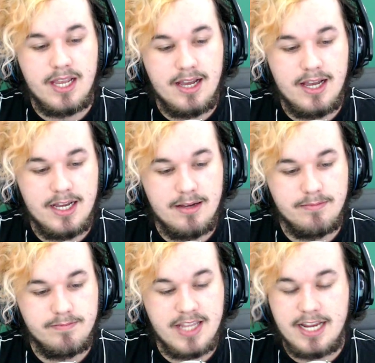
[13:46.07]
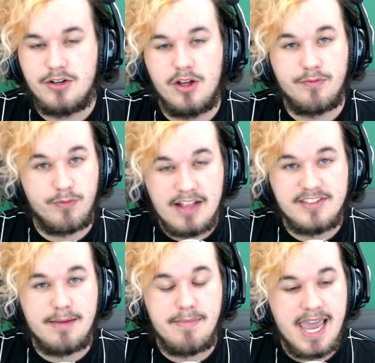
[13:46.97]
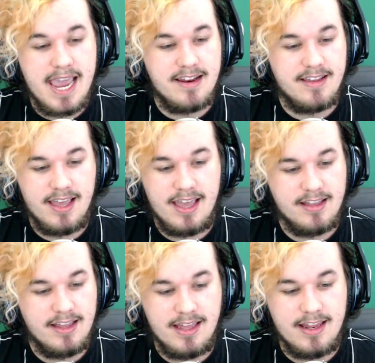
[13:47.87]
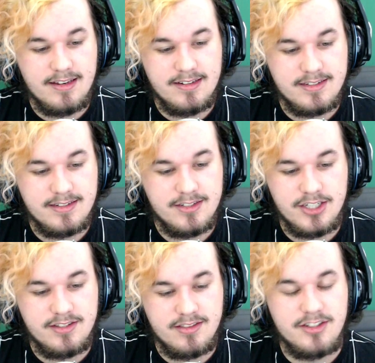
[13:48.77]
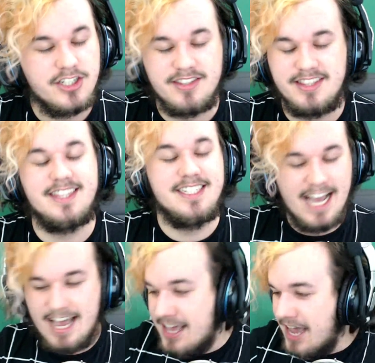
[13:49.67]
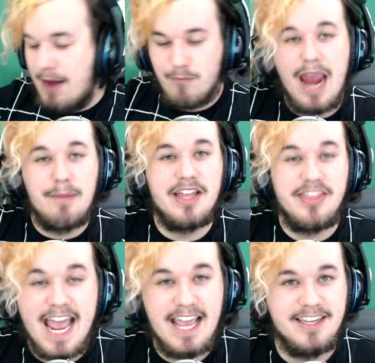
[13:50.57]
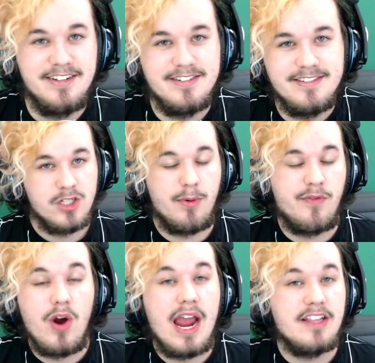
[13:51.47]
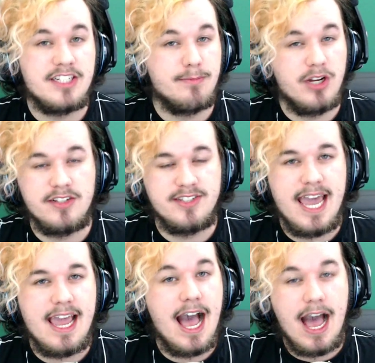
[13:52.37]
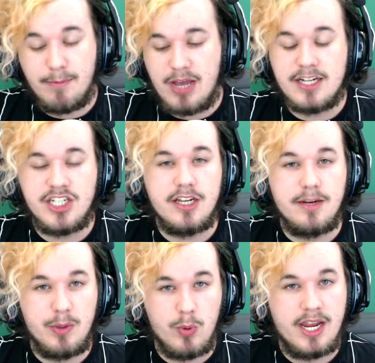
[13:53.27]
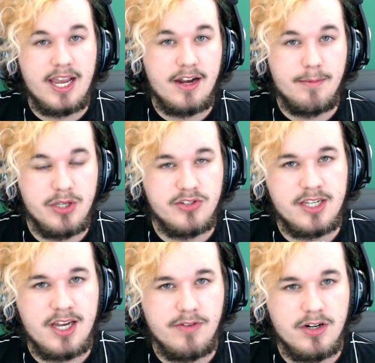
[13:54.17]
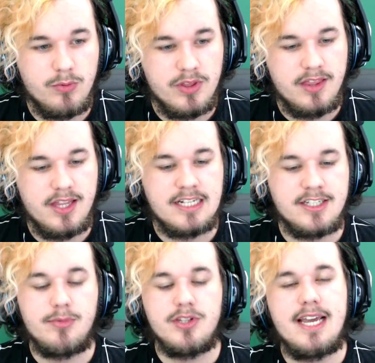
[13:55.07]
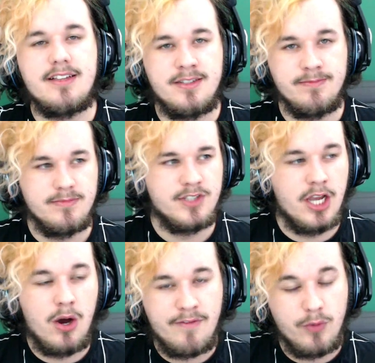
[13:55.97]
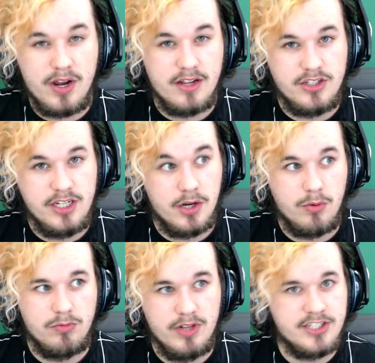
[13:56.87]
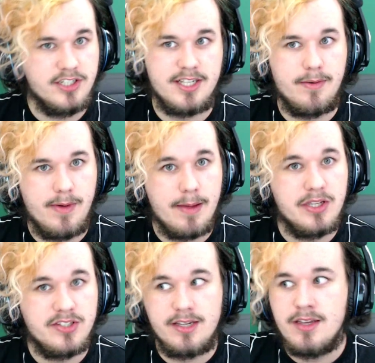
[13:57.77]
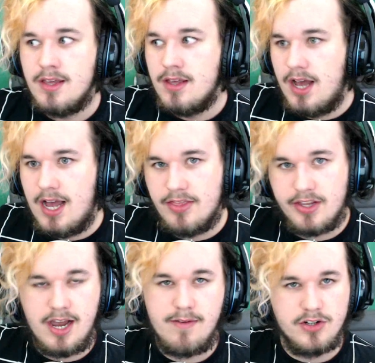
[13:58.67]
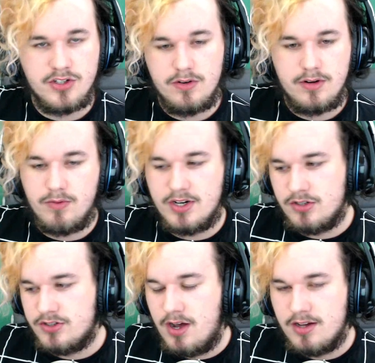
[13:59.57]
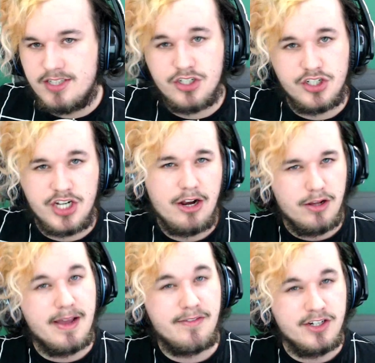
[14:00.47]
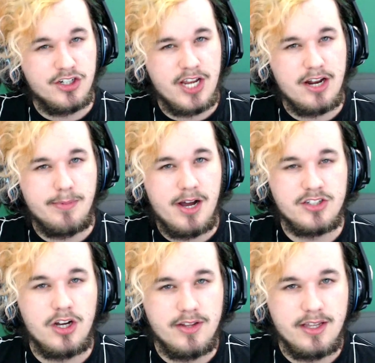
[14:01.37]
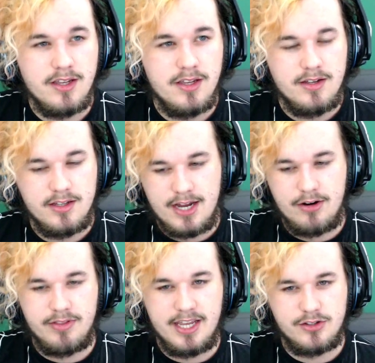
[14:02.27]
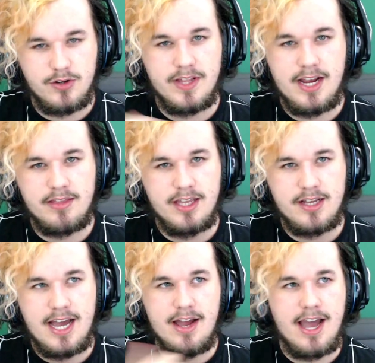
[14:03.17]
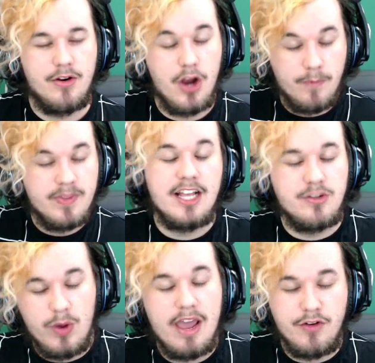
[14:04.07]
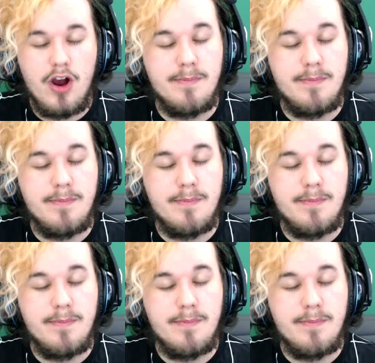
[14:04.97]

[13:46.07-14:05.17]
Um, thank you to all the friends I made, and just, just. I, I'm rambling. Thank you. So before I end this, I'm gonna say uh, I'm actually gonna be working on a music cover within the next couple days. So if you want to, you know, listen to some of my music, uh, the covers or original songs, there's a channel in my feature channel box called. I don't think it's over there. I think I, I don't know. It's if you're